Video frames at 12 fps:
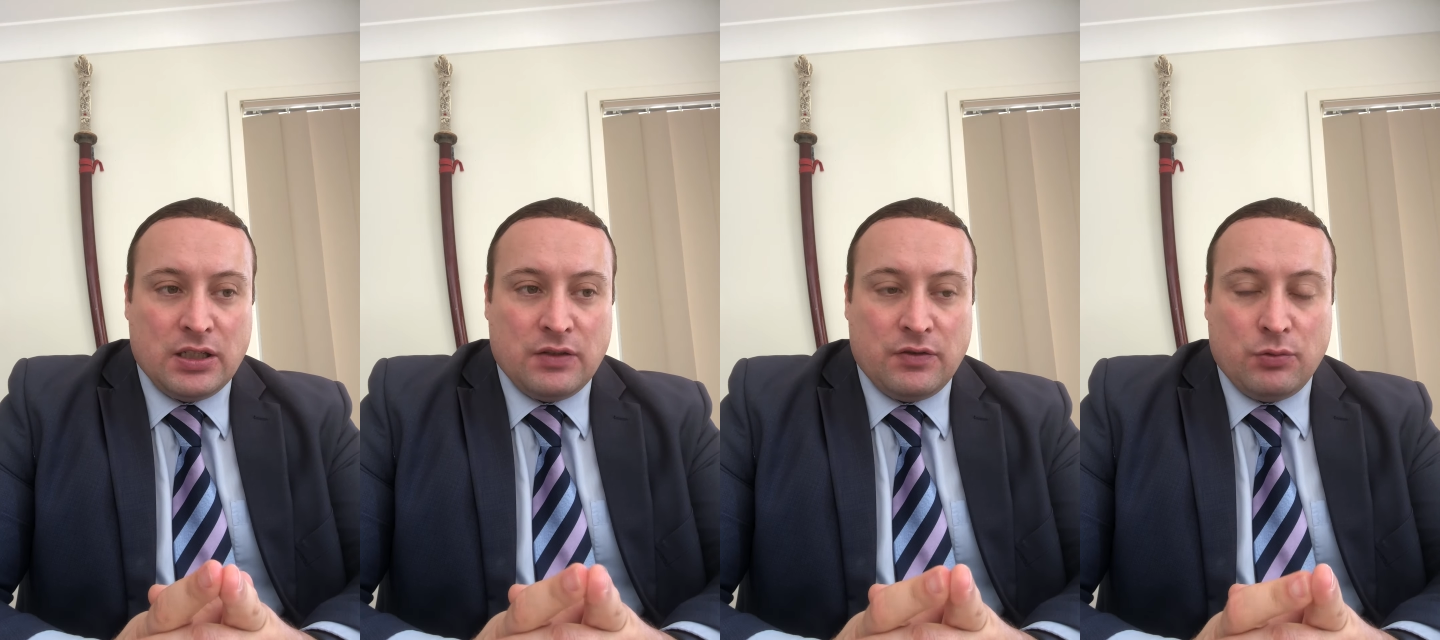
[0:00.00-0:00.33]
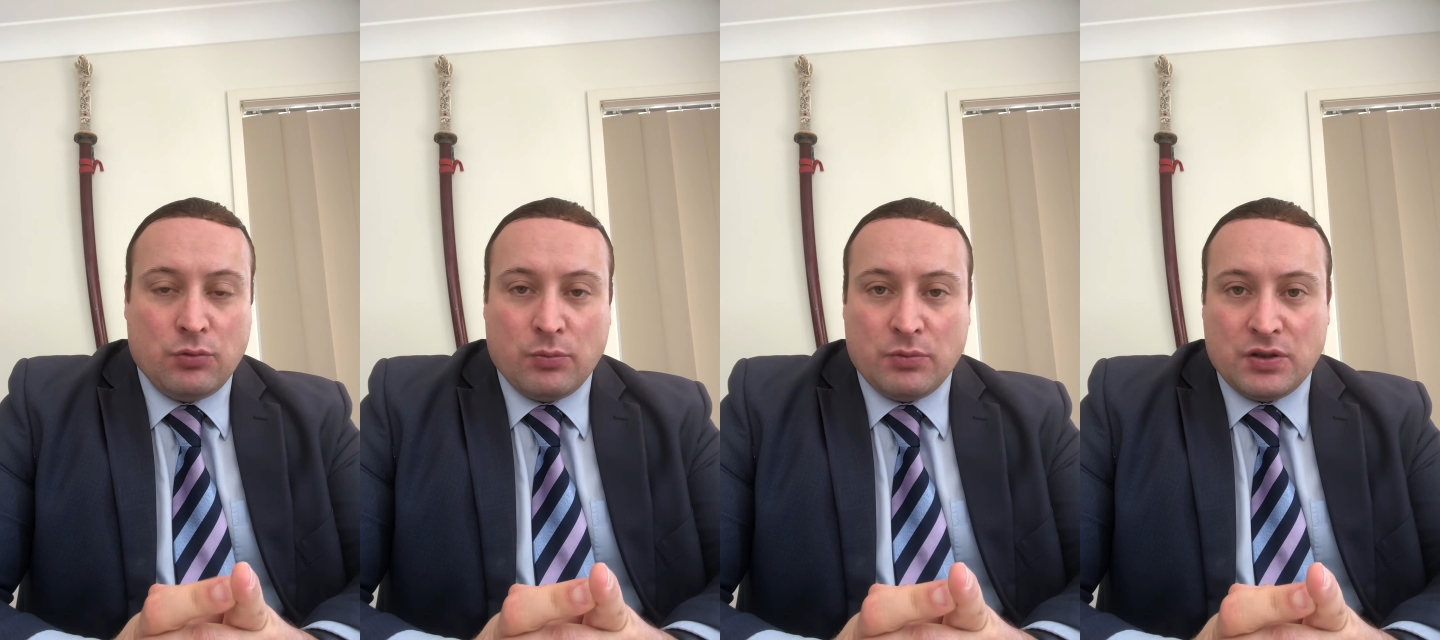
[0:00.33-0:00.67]
if you
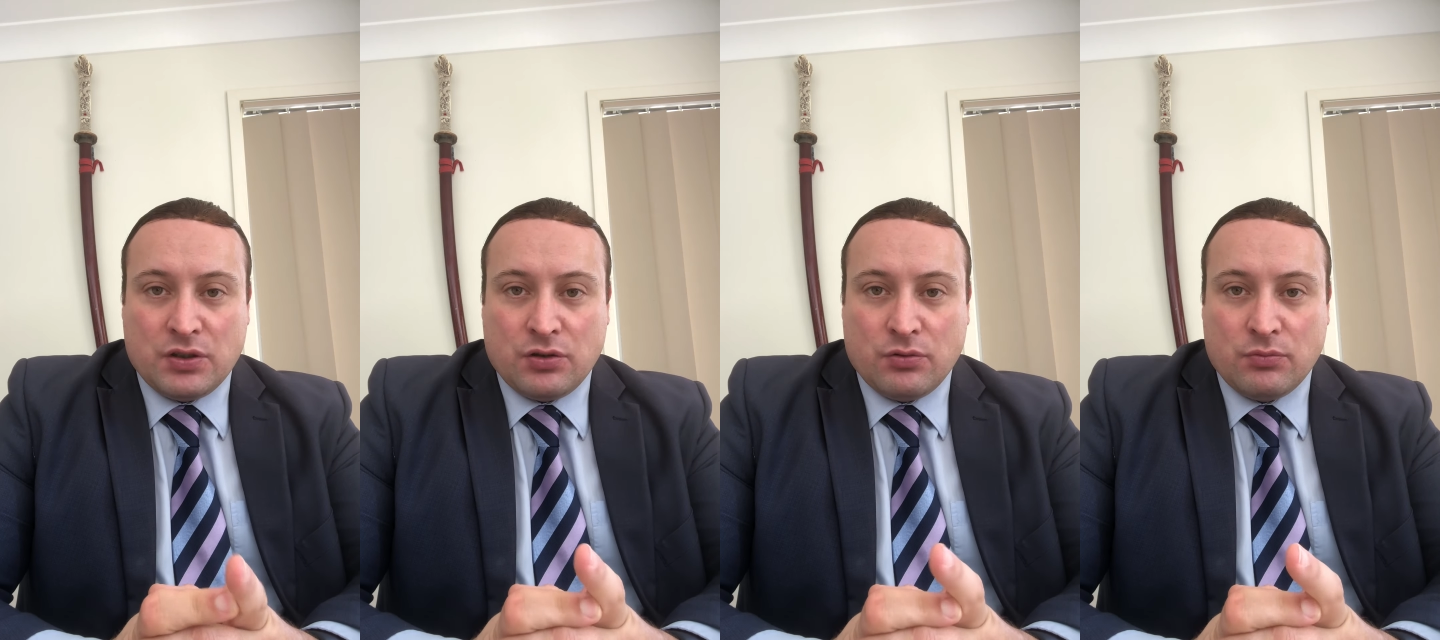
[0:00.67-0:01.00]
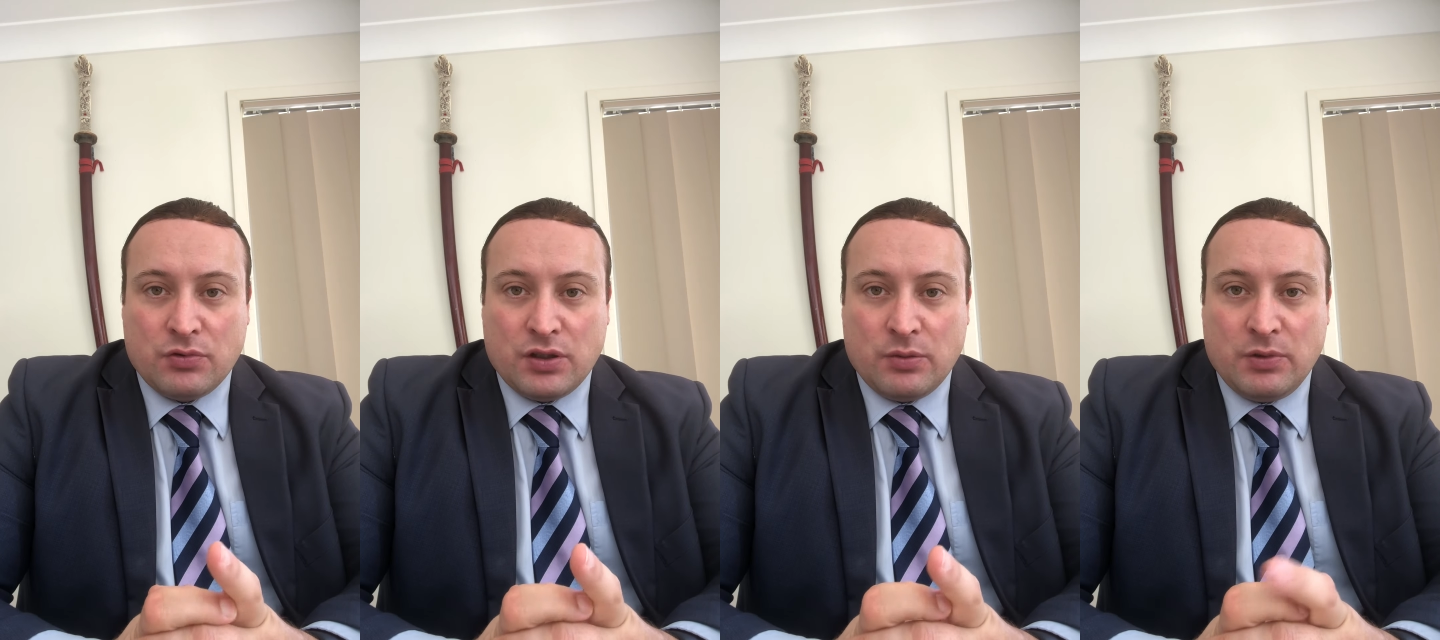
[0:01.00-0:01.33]
want me to come
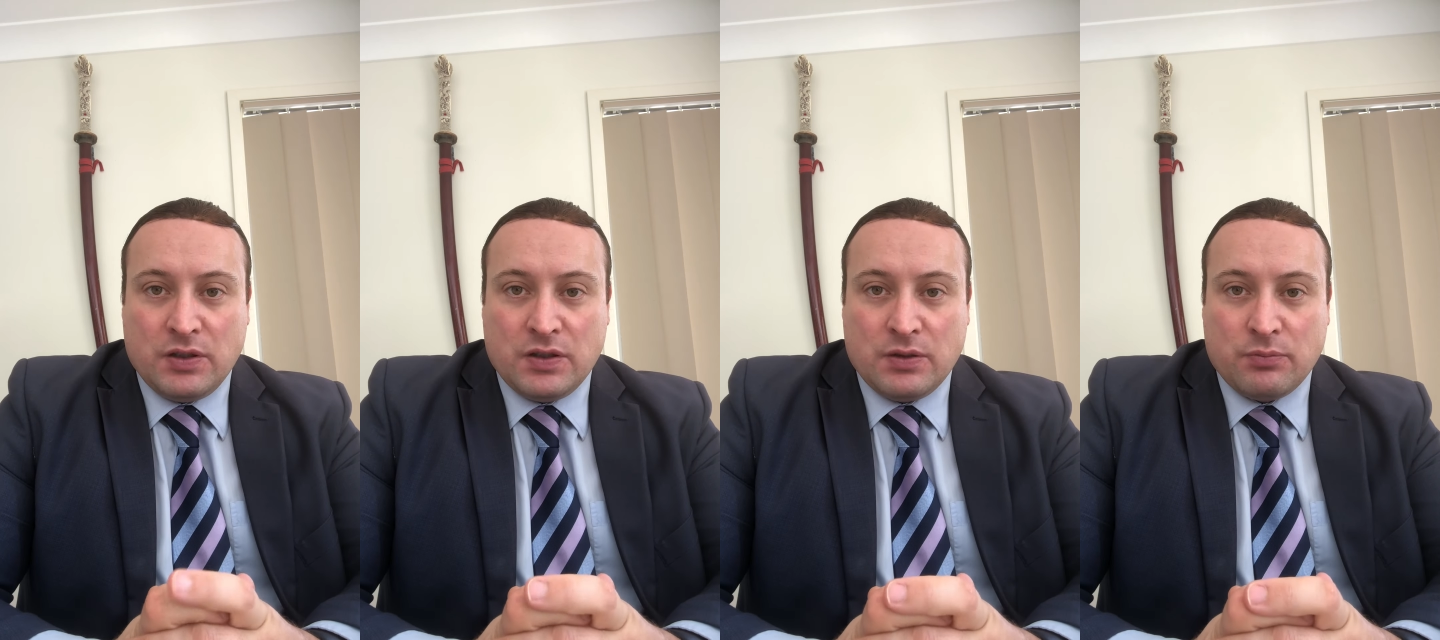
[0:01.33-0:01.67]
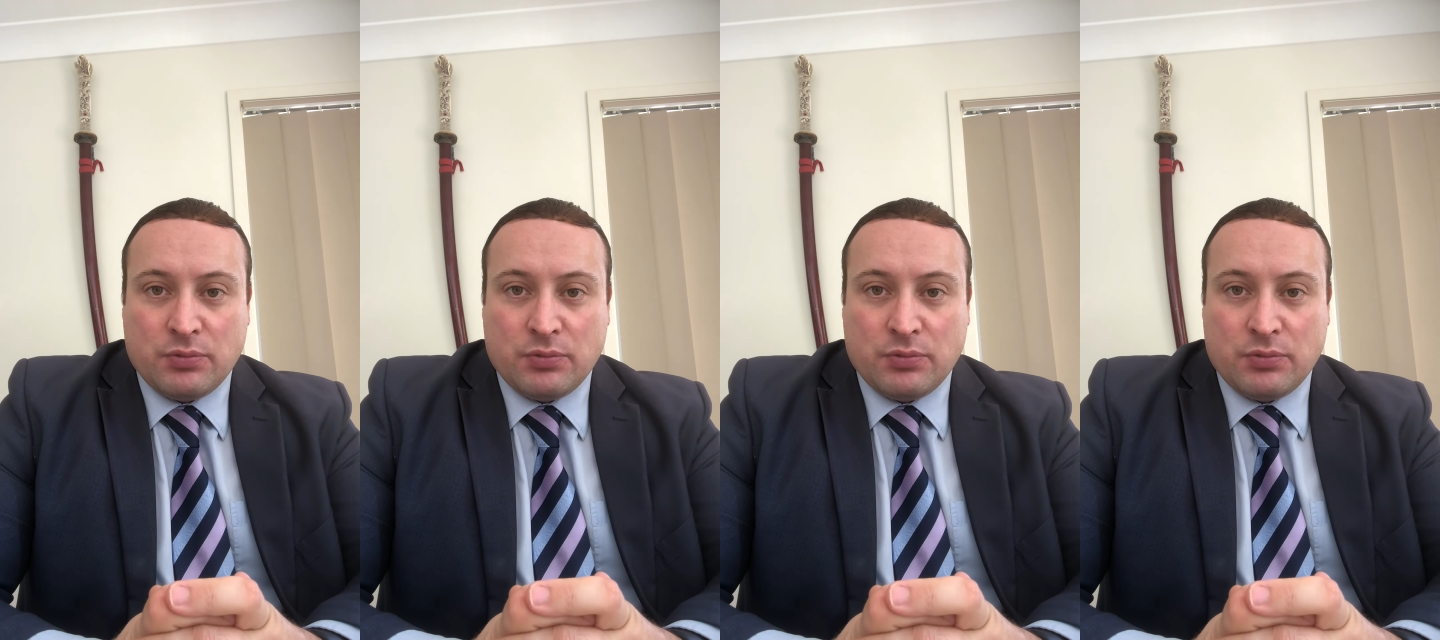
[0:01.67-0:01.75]
to the meeting,